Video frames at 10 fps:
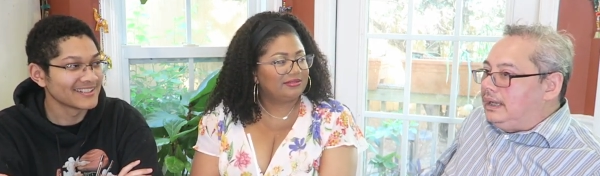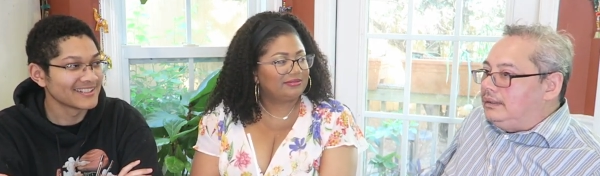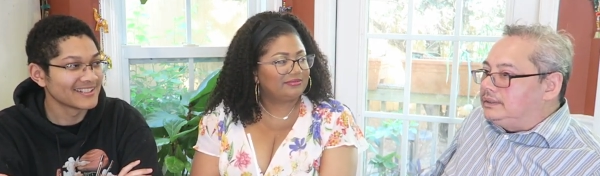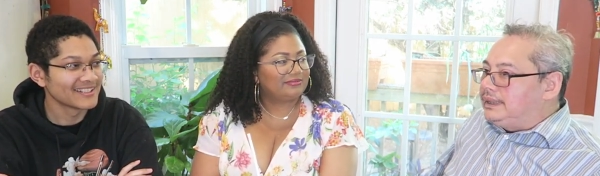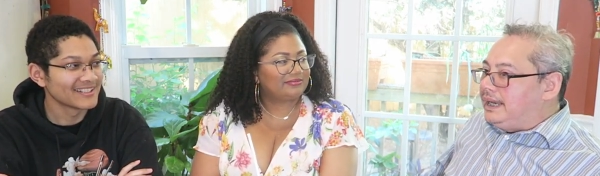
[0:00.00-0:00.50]
Speaker 1: got
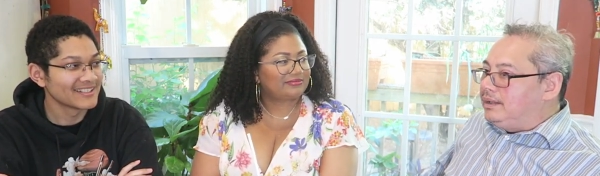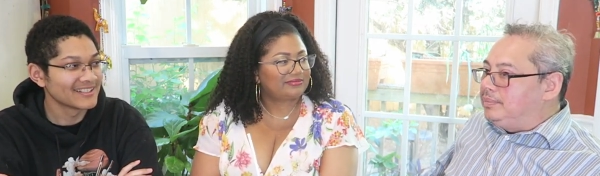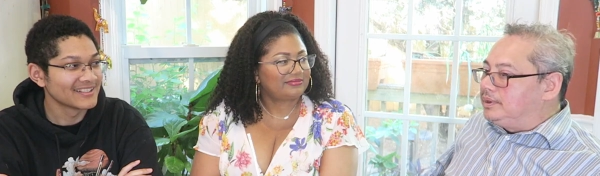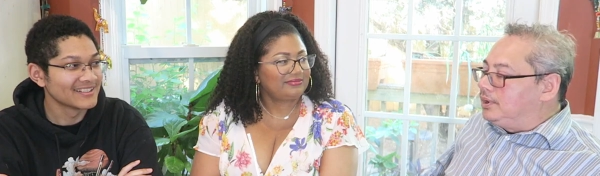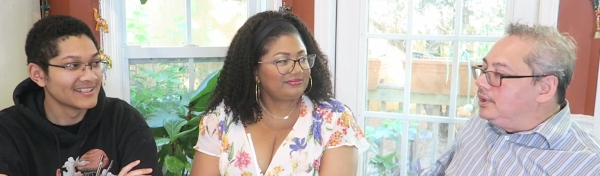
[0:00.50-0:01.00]

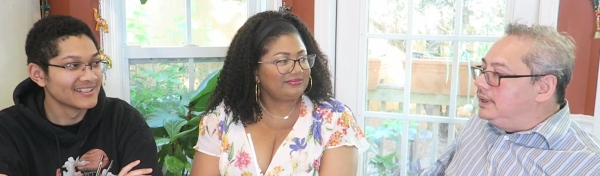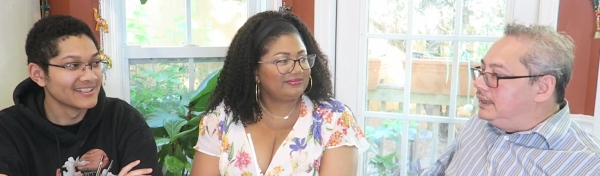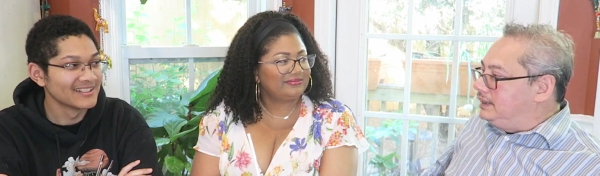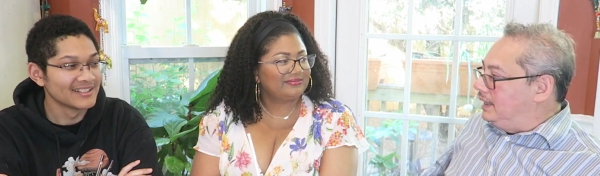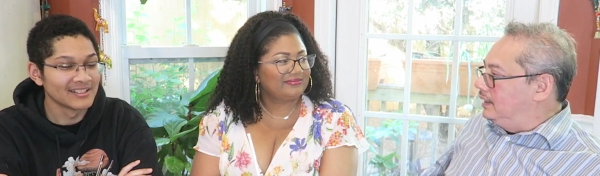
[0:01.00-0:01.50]
outstanding
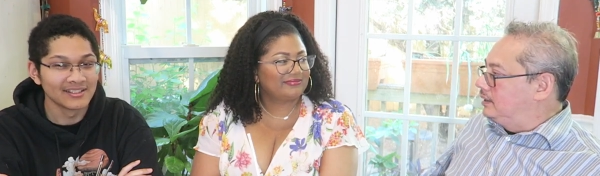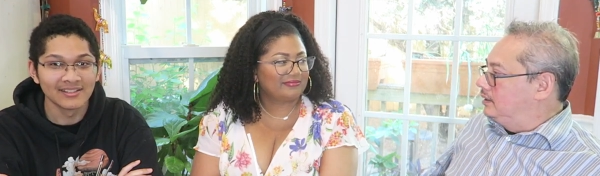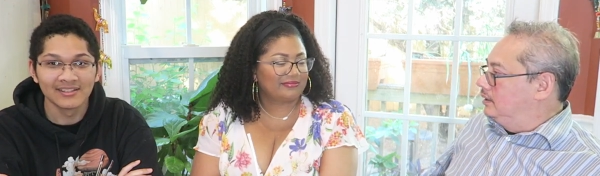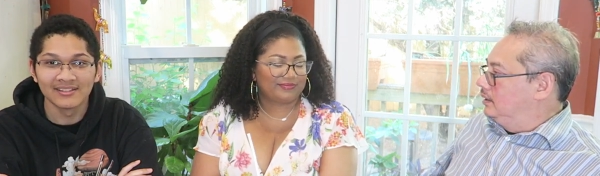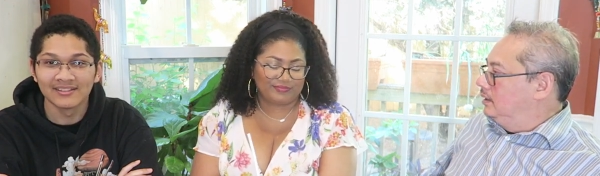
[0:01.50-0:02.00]
paternity
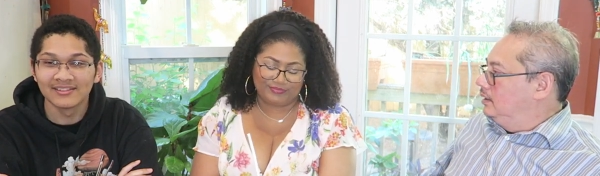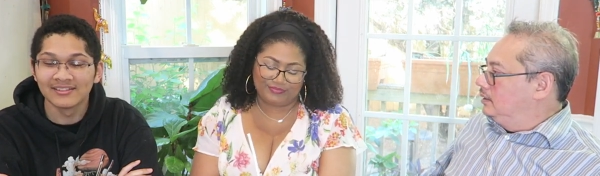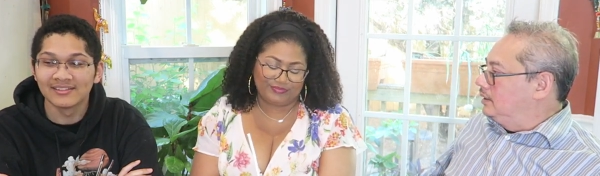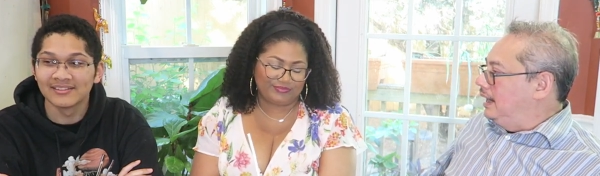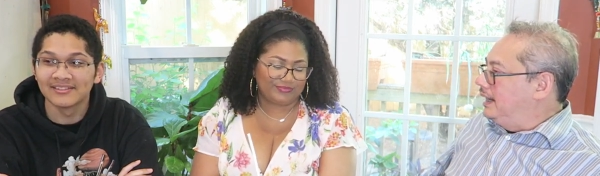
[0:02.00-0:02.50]
tests,
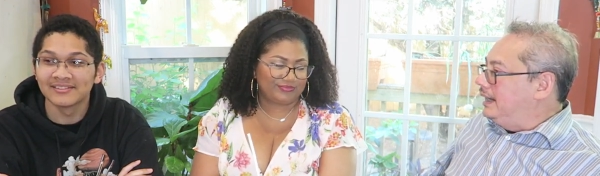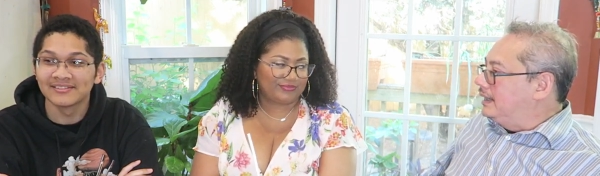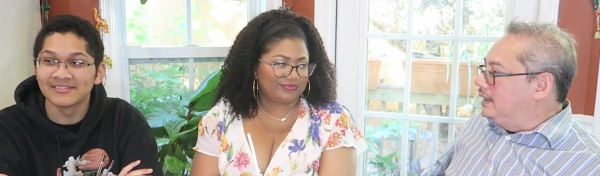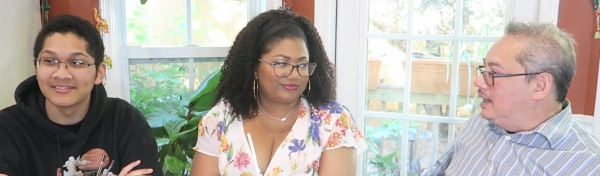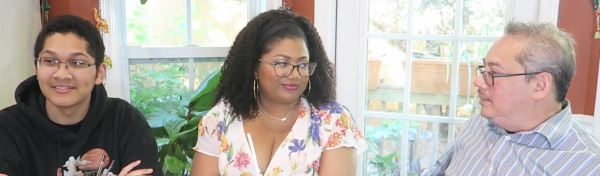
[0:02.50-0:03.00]
so I
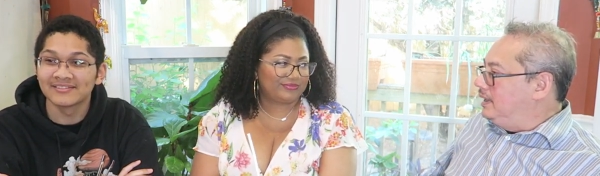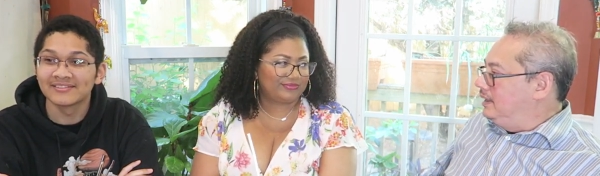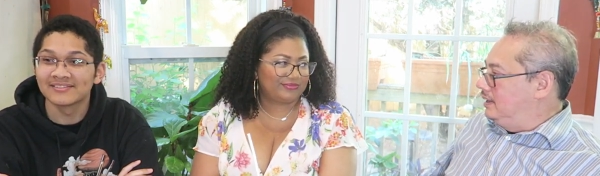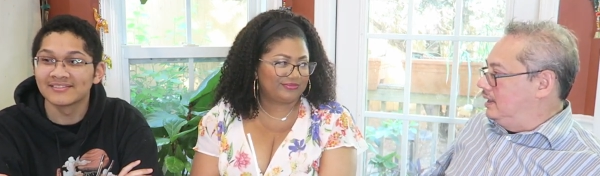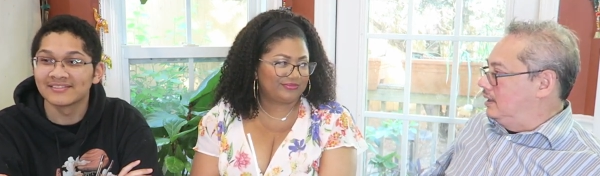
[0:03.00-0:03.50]
can't claim
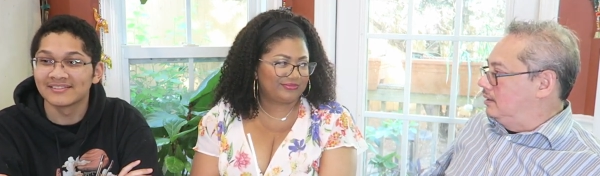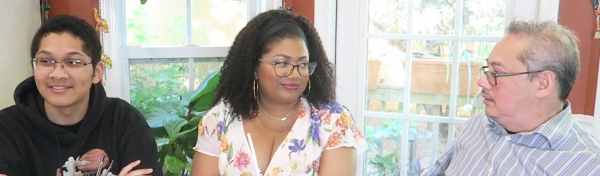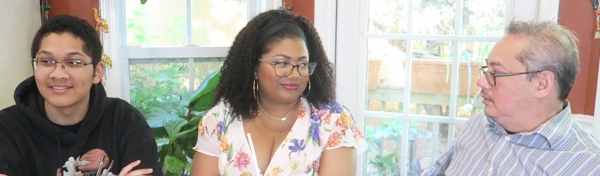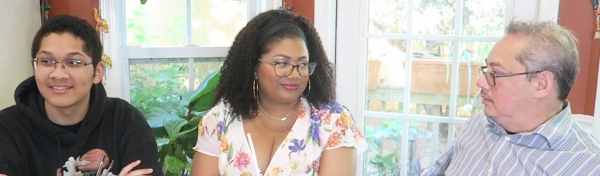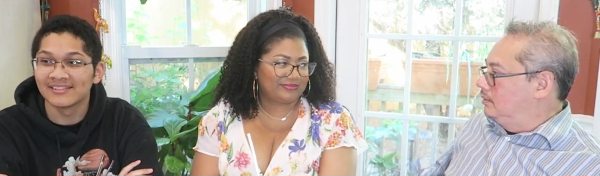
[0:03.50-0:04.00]
anything.
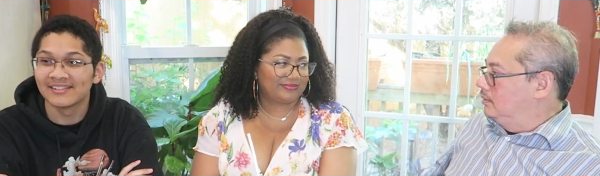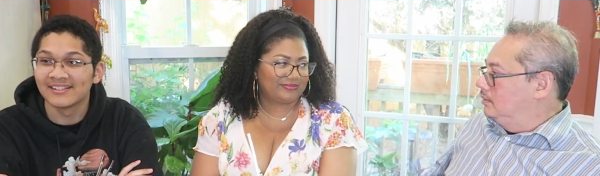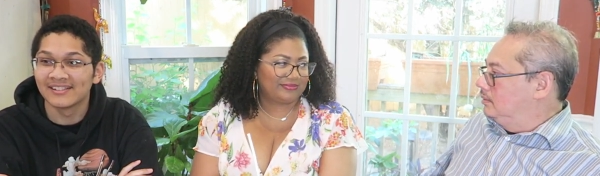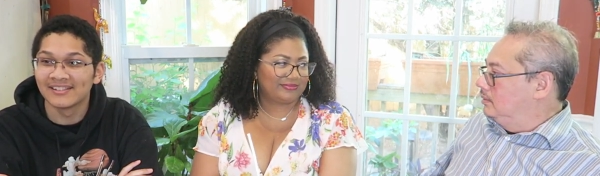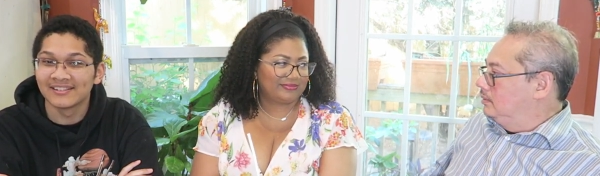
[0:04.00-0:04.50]

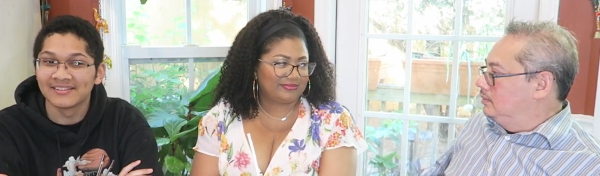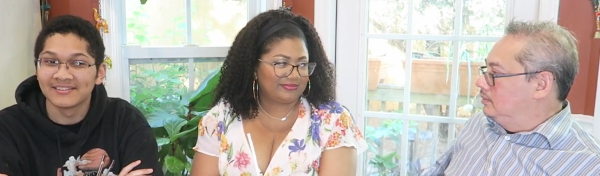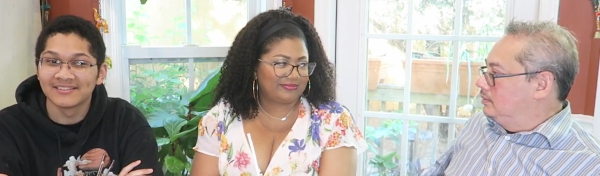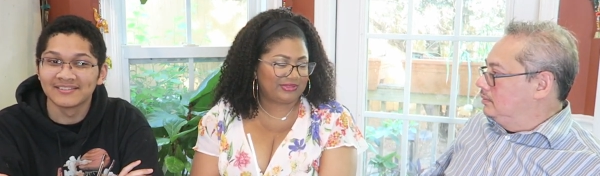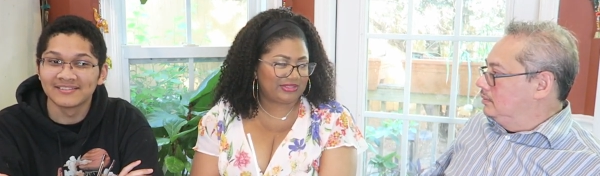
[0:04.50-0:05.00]

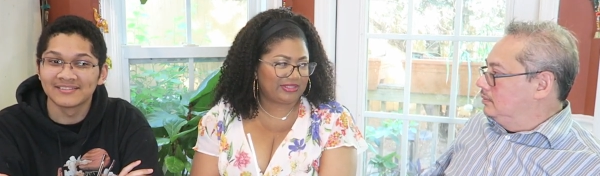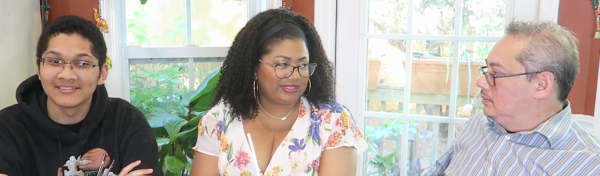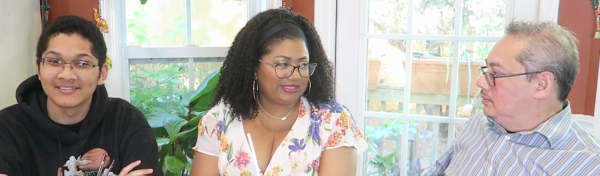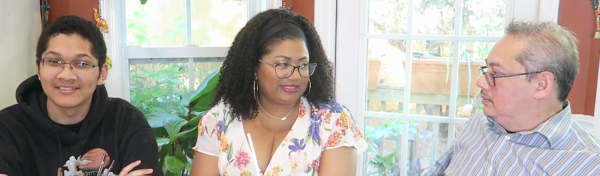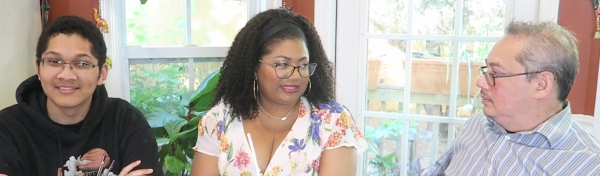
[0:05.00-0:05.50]

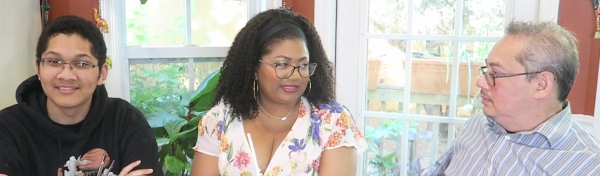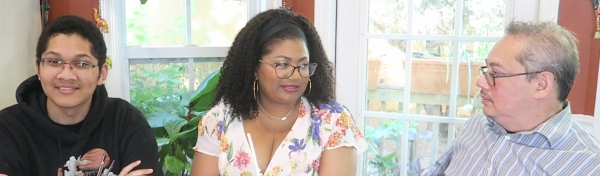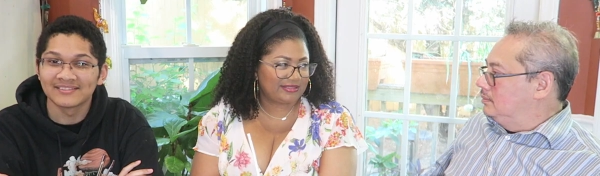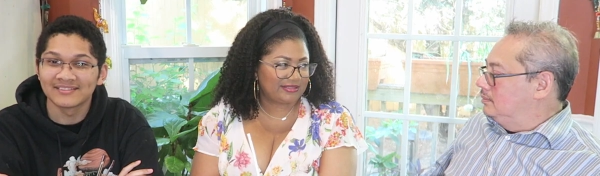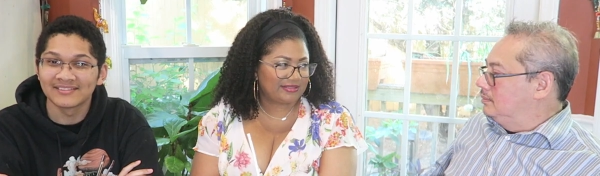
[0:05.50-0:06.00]
Speaker 2: Paternity
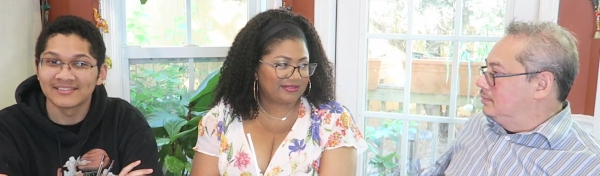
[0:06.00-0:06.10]
test?